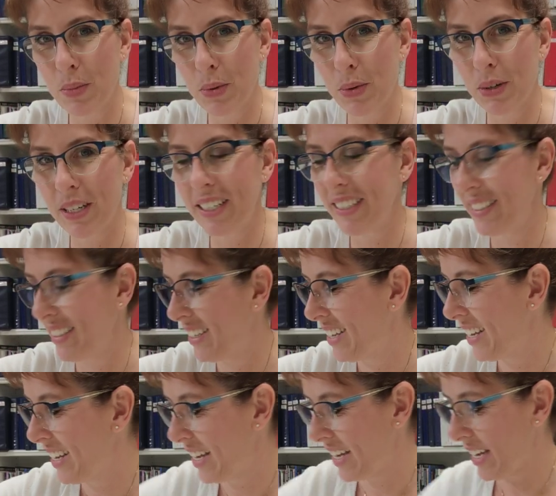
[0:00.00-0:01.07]
board
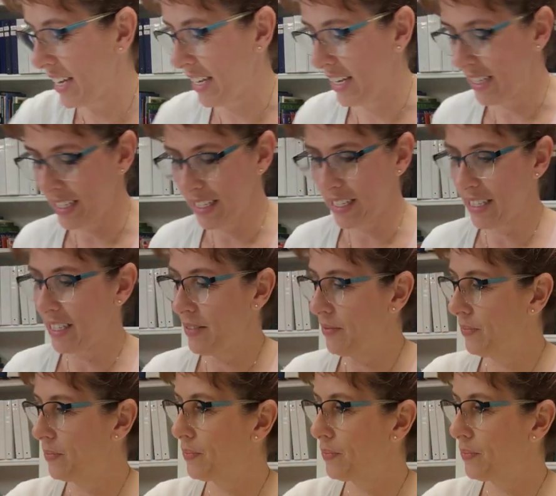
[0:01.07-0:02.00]
is